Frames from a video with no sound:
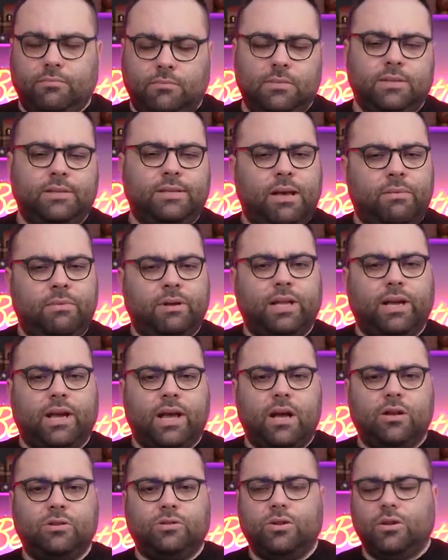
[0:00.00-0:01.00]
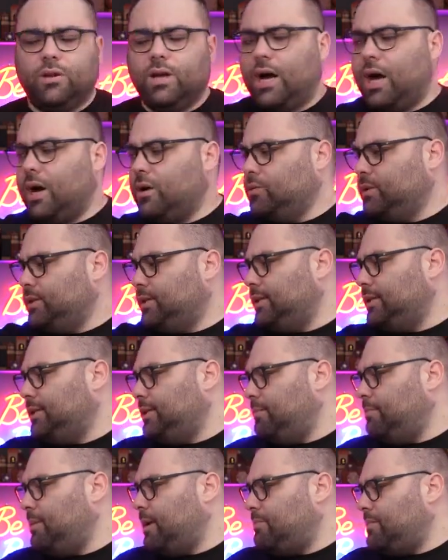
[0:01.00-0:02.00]
some other accounts on how we see
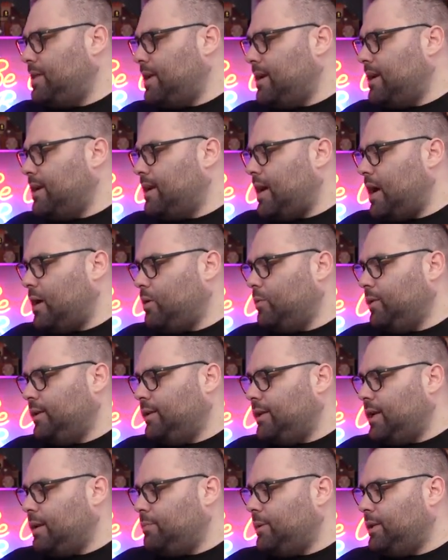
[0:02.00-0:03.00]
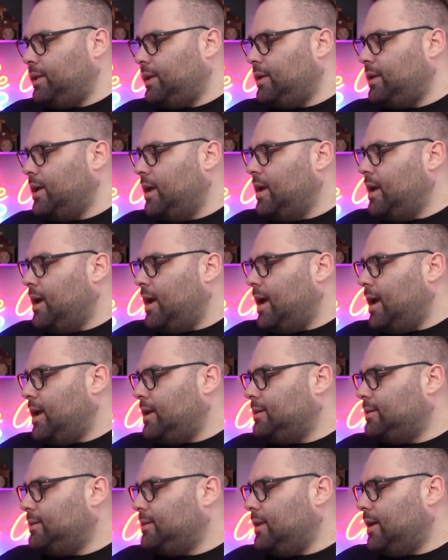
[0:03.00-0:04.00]
CPM there and how we interpret it.
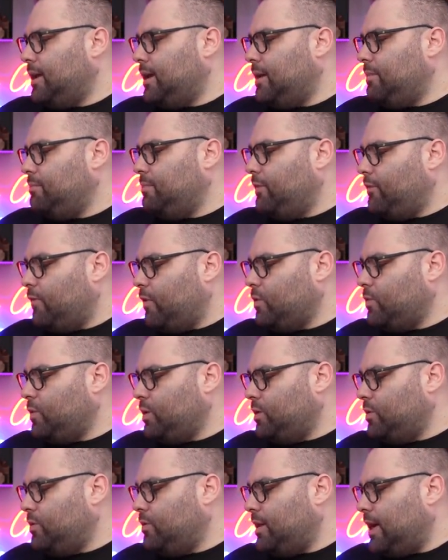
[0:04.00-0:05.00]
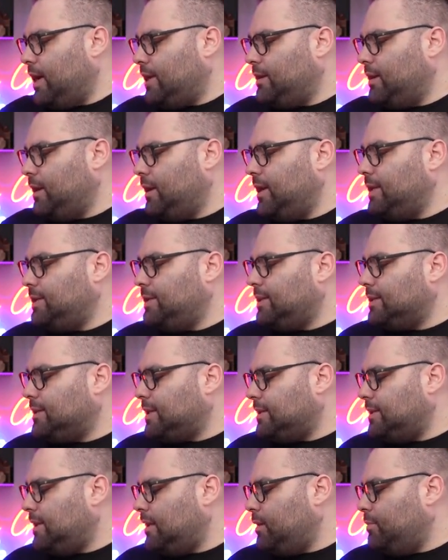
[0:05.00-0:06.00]
And before we do that, let's
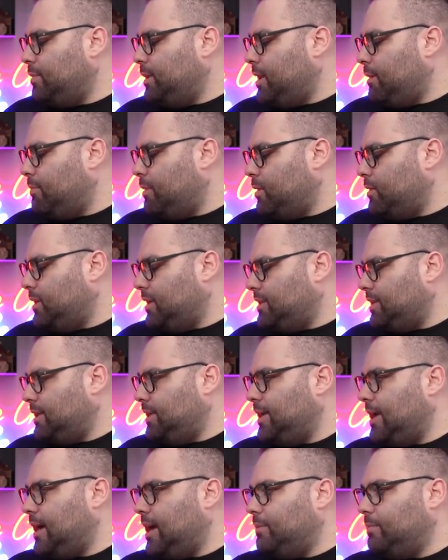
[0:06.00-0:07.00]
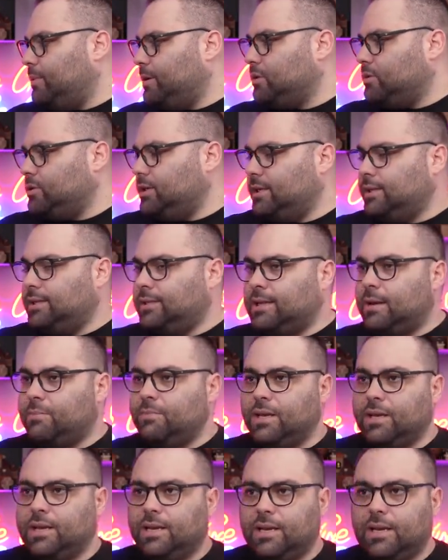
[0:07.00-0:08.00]
discuss a little bit about the CTR, because this is
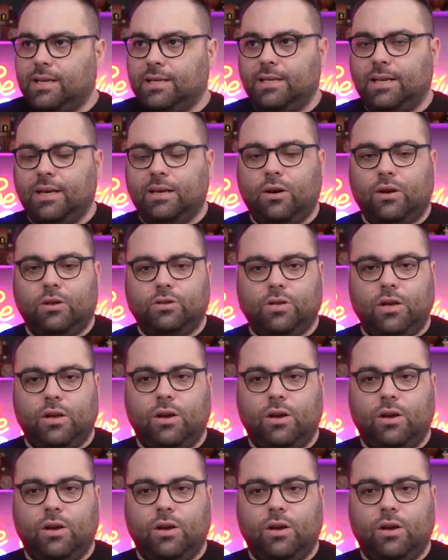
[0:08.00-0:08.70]
something that I hear also a